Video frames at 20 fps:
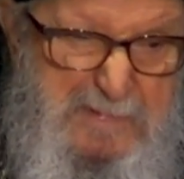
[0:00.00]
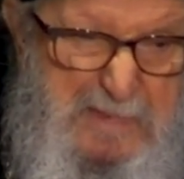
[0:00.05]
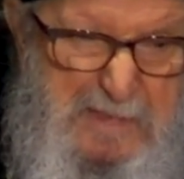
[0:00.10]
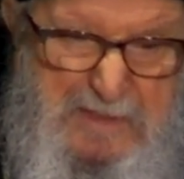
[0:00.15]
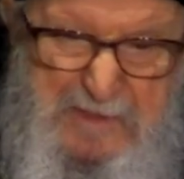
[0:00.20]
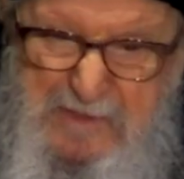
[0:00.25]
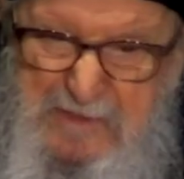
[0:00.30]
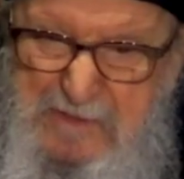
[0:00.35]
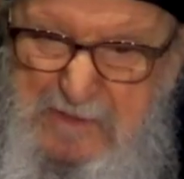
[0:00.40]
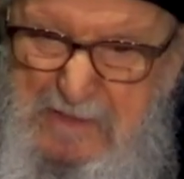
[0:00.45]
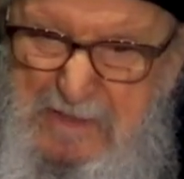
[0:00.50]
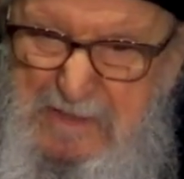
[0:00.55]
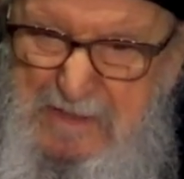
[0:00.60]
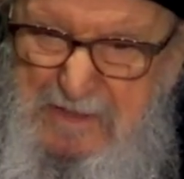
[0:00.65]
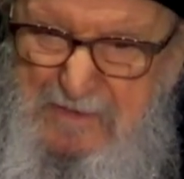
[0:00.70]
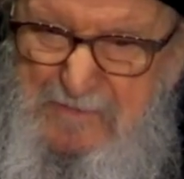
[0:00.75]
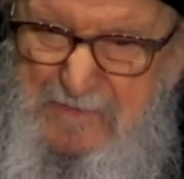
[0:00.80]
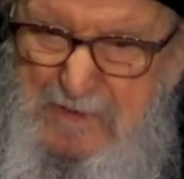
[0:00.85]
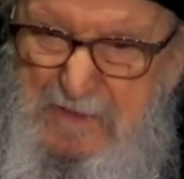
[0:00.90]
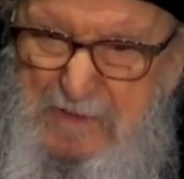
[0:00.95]
That's a
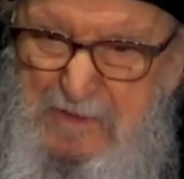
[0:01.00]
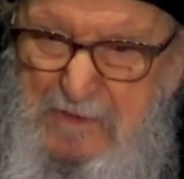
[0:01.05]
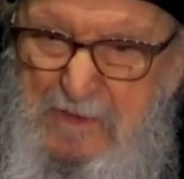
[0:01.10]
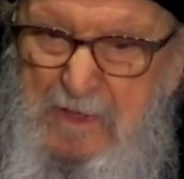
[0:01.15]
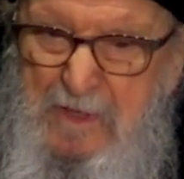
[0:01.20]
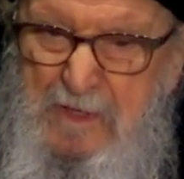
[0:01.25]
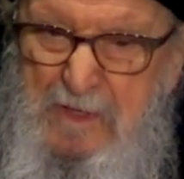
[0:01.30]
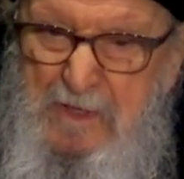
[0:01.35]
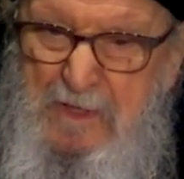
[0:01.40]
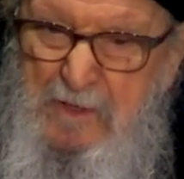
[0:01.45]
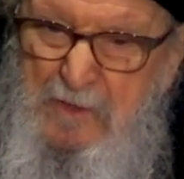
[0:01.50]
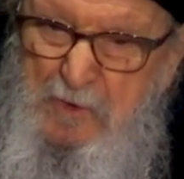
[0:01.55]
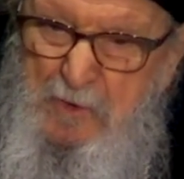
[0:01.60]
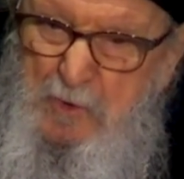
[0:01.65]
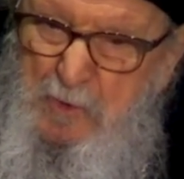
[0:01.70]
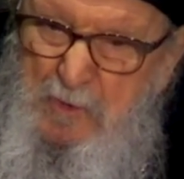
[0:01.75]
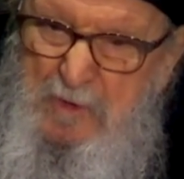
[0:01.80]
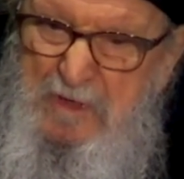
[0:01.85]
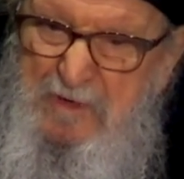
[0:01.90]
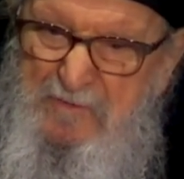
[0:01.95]
reference.
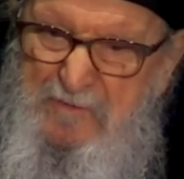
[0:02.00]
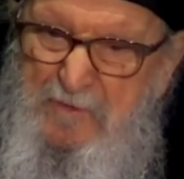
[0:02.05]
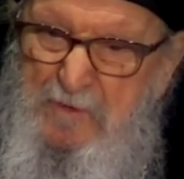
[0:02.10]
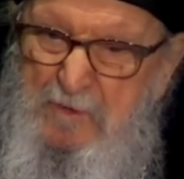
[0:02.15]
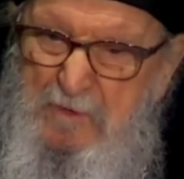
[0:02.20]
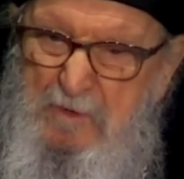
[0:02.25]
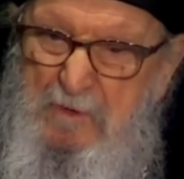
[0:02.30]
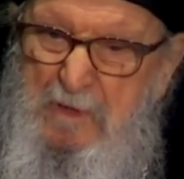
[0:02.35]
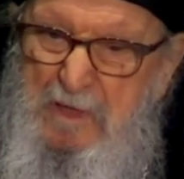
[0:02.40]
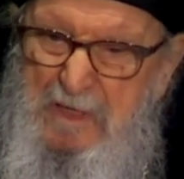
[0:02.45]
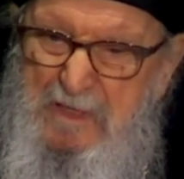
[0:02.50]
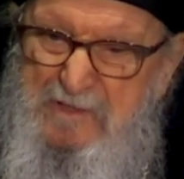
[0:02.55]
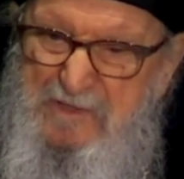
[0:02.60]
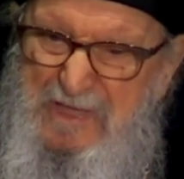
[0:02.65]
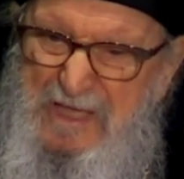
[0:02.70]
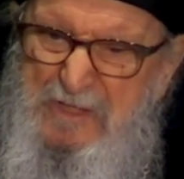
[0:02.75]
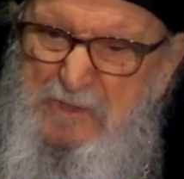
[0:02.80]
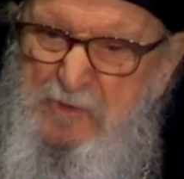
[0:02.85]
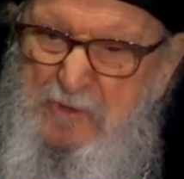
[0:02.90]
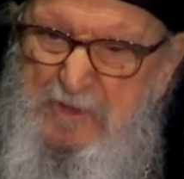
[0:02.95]
You were for
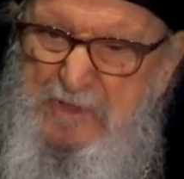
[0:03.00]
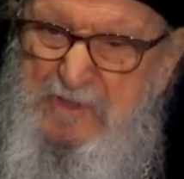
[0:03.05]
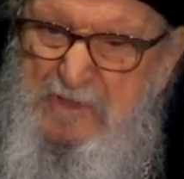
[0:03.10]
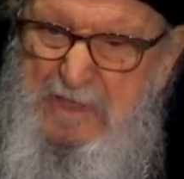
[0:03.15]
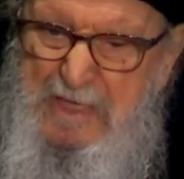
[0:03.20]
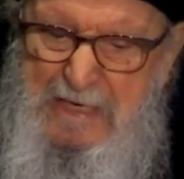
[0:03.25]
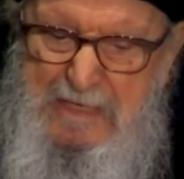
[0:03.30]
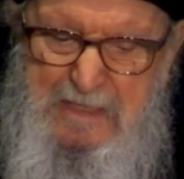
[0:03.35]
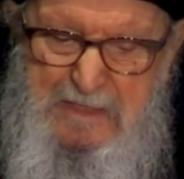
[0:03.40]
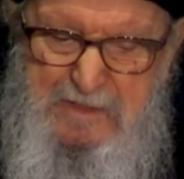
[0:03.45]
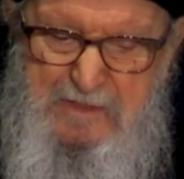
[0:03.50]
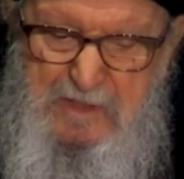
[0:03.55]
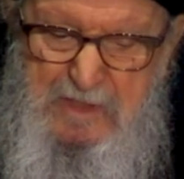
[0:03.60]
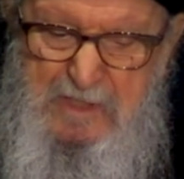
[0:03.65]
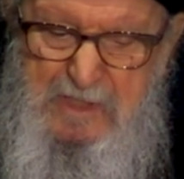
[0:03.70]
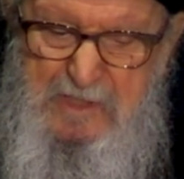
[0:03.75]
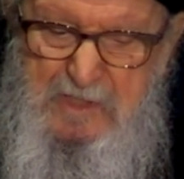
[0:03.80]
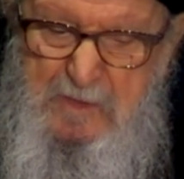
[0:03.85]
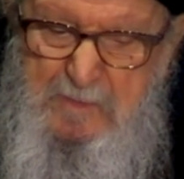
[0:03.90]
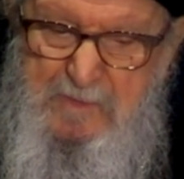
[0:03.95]
centuries aliens in
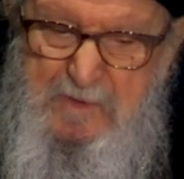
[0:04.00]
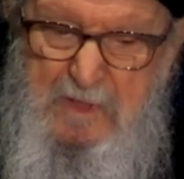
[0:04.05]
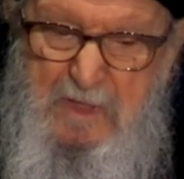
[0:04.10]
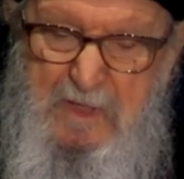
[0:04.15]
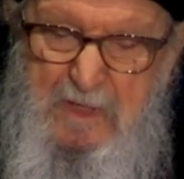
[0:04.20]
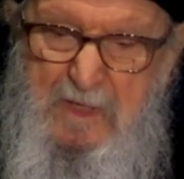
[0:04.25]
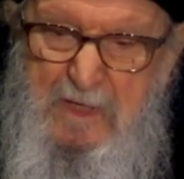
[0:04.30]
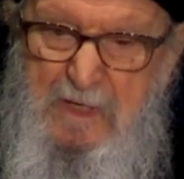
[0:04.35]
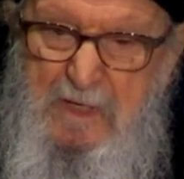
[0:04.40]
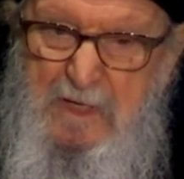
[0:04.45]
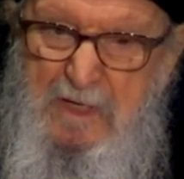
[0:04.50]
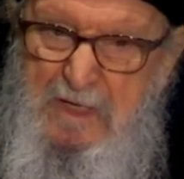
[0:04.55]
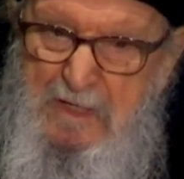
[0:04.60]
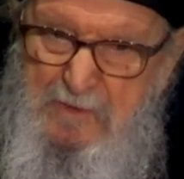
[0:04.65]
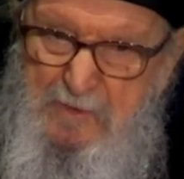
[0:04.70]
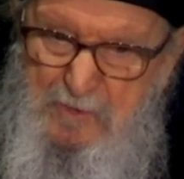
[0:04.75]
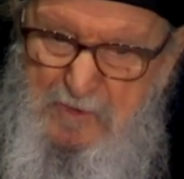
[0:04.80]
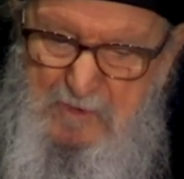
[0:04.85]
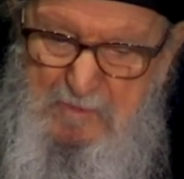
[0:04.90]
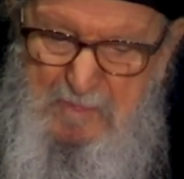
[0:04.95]
Egypt,
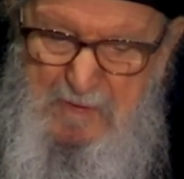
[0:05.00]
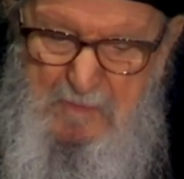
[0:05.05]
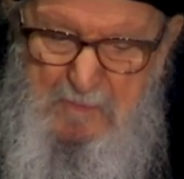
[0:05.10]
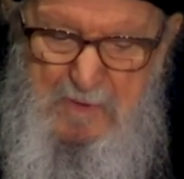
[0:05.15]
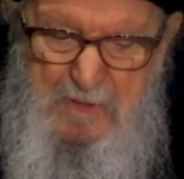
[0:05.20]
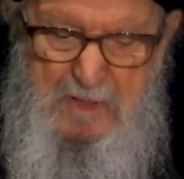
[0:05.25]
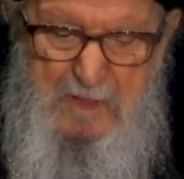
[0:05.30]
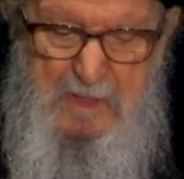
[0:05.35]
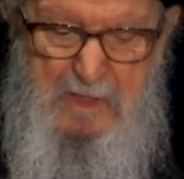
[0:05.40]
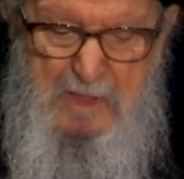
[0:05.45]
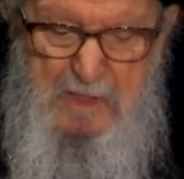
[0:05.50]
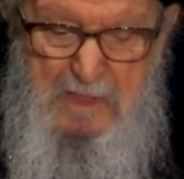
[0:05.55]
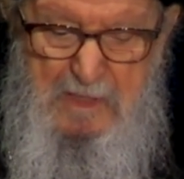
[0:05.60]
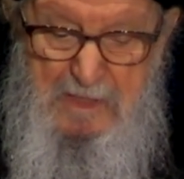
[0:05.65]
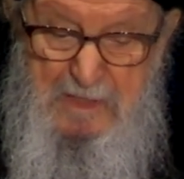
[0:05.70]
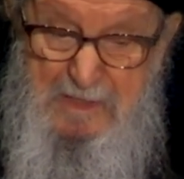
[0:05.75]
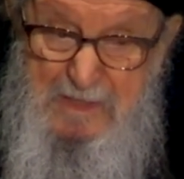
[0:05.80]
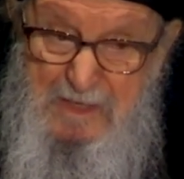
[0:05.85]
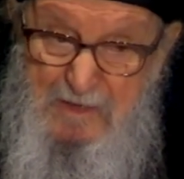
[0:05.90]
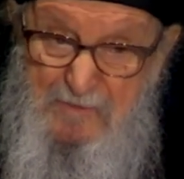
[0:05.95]
and you remember,
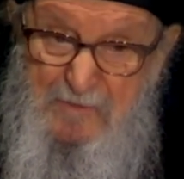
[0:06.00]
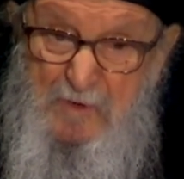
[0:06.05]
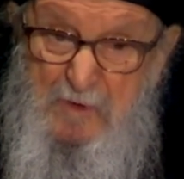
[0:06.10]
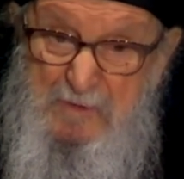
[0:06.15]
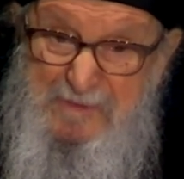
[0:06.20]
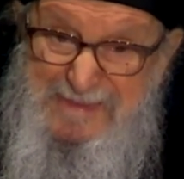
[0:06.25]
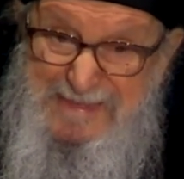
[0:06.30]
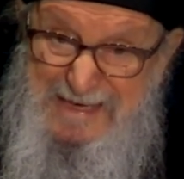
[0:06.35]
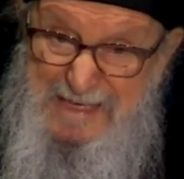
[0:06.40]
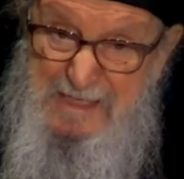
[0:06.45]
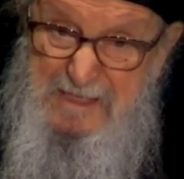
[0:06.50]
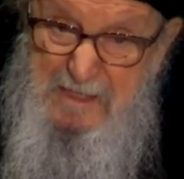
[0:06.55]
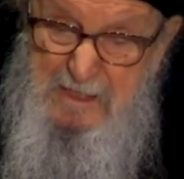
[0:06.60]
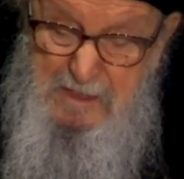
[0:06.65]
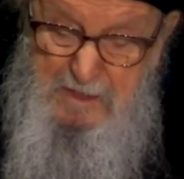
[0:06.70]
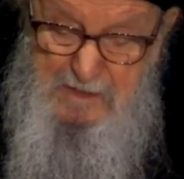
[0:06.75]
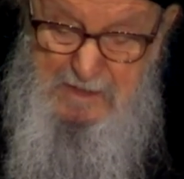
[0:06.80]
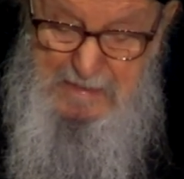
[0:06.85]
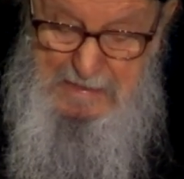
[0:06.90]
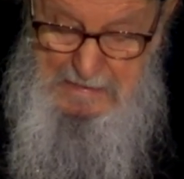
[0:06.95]
therefore
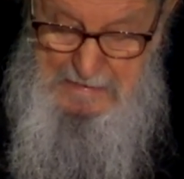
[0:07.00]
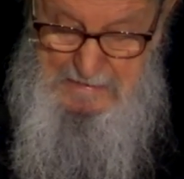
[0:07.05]
treat the